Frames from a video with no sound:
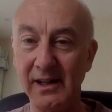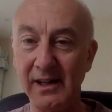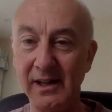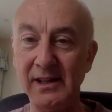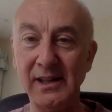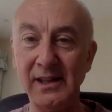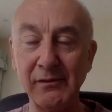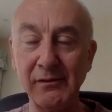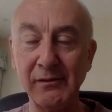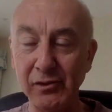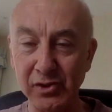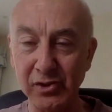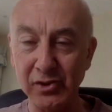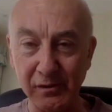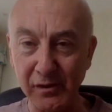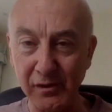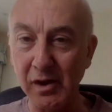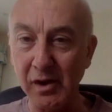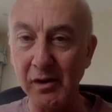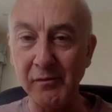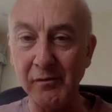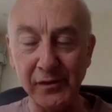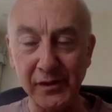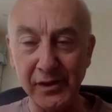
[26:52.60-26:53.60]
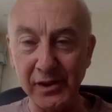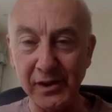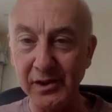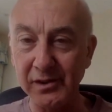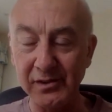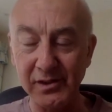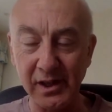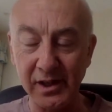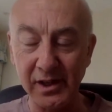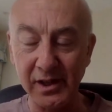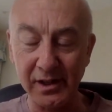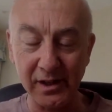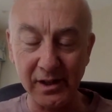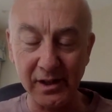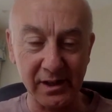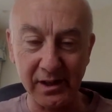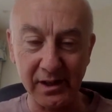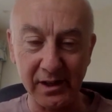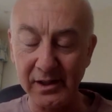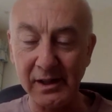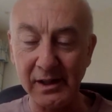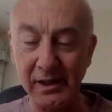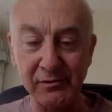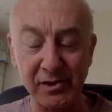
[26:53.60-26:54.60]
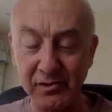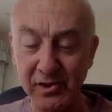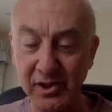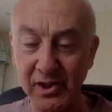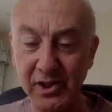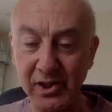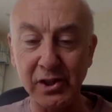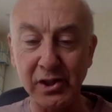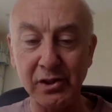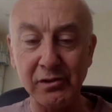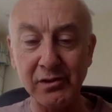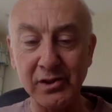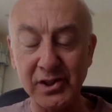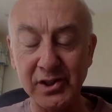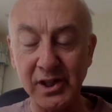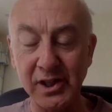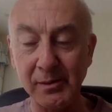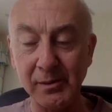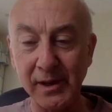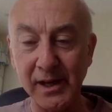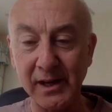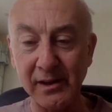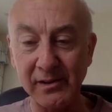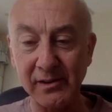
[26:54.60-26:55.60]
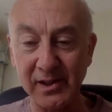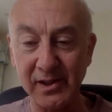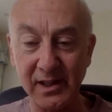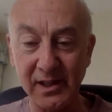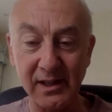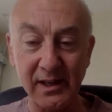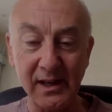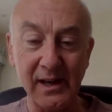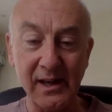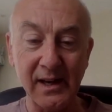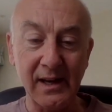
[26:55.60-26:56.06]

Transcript: levels of confidence, levels of security about it.